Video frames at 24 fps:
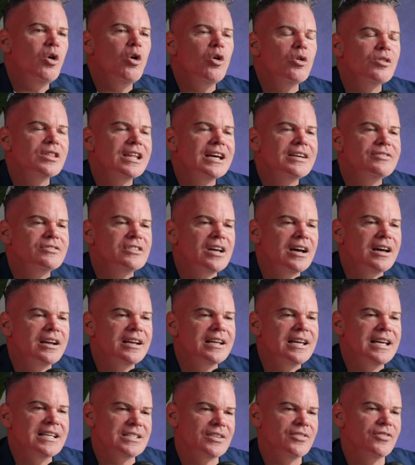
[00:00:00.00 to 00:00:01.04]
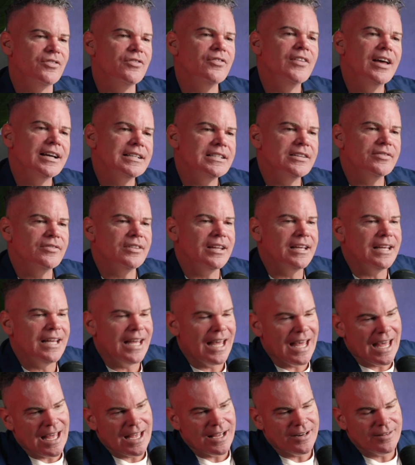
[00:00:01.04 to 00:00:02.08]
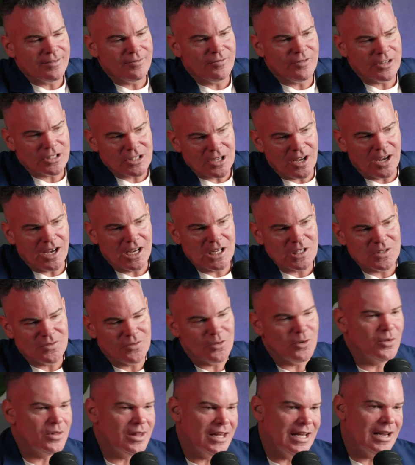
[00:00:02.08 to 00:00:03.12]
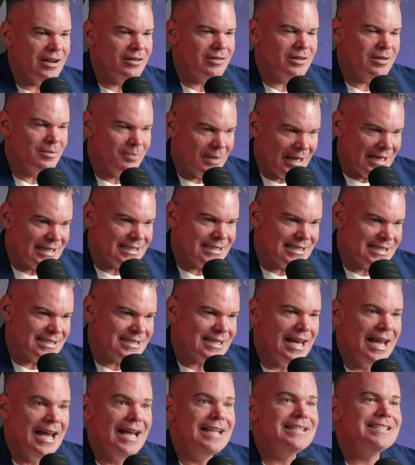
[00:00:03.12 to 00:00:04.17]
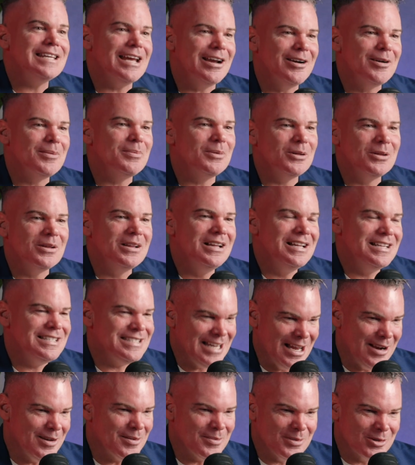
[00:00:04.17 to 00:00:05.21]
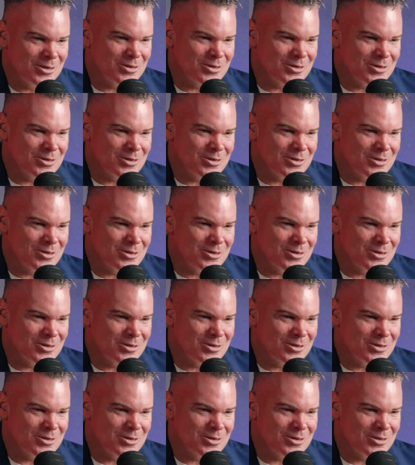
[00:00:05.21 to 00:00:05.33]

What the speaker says: All they've done is effectively advertise for their competitors. Terrible, terrible